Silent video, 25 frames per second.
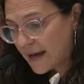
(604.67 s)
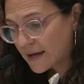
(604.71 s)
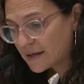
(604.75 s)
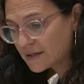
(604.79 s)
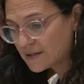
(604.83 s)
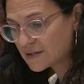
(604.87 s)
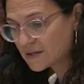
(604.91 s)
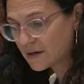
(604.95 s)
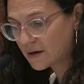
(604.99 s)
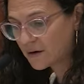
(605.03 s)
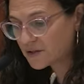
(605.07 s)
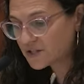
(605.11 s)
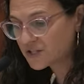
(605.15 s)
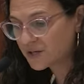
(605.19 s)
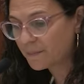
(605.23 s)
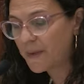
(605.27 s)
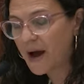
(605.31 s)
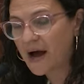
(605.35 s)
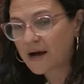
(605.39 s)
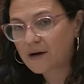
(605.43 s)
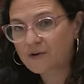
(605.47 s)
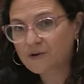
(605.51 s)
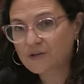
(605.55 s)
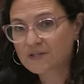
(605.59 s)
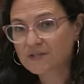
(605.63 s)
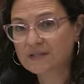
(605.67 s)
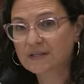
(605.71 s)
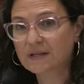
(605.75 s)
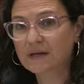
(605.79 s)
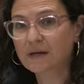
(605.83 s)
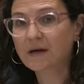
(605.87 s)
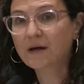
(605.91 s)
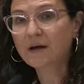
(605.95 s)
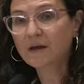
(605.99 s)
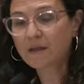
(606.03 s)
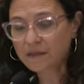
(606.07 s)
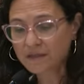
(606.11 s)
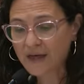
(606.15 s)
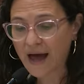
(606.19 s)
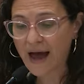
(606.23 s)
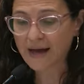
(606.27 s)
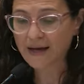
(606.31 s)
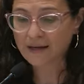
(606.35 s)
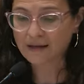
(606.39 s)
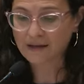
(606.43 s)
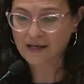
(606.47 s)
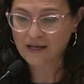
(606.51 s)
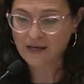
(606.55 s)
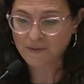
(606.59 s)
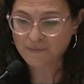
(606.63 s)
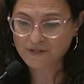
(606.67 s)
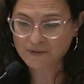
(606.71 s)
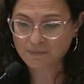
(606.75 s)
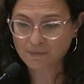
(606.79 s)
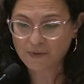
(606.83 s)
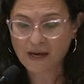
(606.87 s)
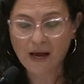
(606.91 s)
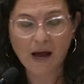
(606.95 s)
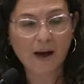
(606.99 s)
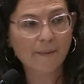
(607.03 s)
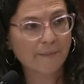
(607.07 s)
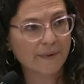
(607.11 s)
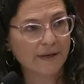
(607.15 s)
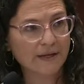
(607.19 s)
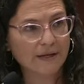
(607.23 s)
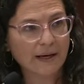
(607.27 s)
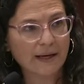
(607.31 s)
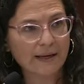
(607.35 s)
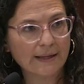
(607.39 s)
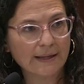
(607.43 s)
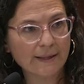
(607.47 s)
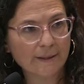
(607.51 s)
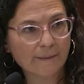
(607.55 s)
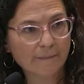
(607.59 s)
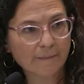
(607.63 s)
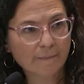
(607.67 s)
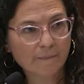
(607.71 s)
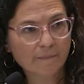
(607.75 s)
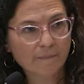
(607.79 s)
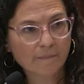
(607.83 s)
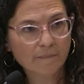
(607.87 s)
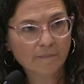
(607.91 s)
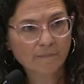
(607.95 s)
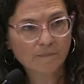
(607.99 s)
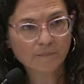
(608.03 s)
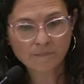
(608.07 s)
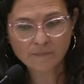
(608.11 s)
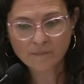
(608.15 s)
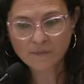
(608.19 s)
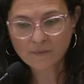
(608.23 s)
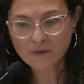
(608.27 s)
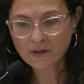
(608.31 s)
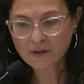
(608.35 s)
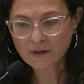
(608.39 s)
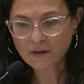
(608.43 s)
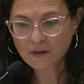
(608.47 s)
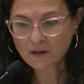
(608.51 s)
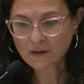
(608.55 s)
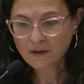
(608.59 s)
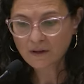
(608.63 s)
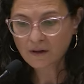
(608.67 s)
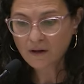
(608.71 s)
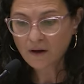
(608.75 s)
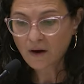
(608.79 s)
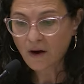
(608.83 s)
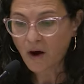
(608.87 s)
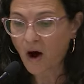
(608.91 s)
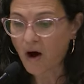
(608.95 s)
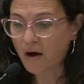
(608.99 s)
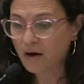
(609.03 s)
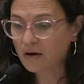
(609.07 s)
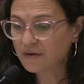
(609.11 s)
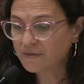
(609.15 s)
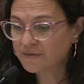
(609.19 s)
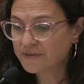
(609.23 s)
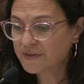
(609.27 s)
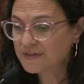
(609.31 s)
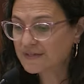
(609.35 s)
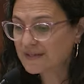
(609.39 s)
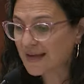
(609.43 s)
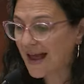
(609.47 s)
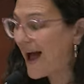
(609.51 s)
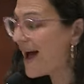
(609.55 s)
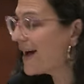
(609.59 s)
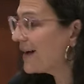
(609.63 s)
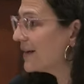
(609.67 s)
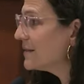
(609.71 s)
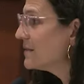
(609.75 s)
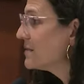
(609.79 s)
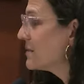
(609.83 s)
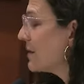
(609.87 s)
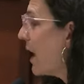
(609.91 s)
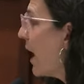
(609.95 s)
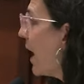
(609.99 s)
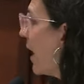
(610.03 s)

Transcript: and our democracy. That keeps me up at night. All of this adds